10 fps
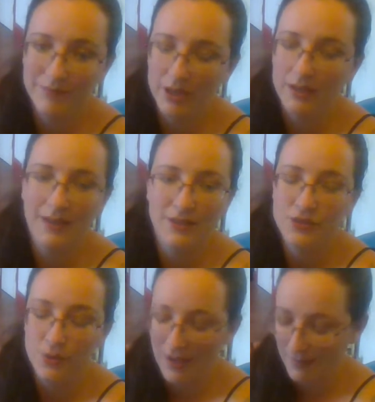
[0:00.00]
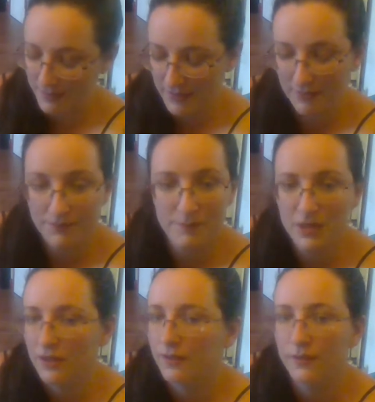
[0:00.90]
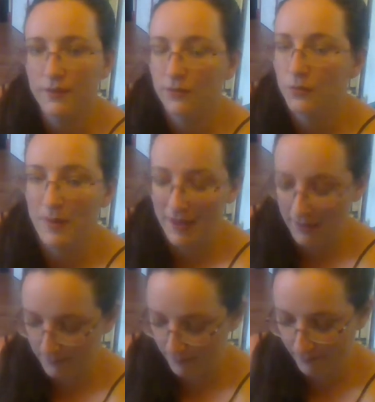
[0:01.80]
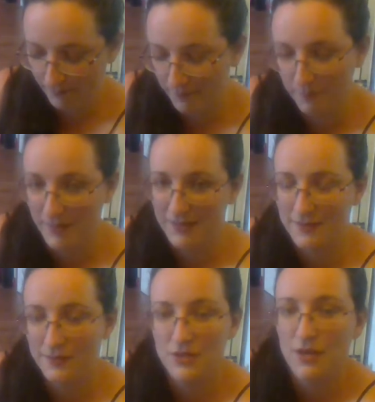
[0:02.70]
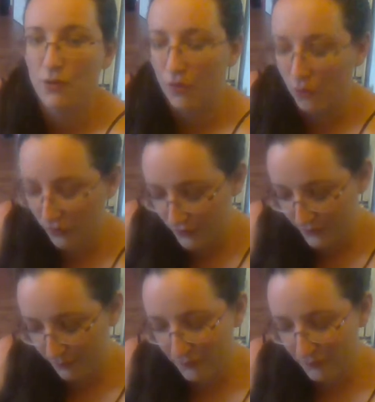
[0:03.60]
unless you happen to have tons of spare bits of Terrathorns.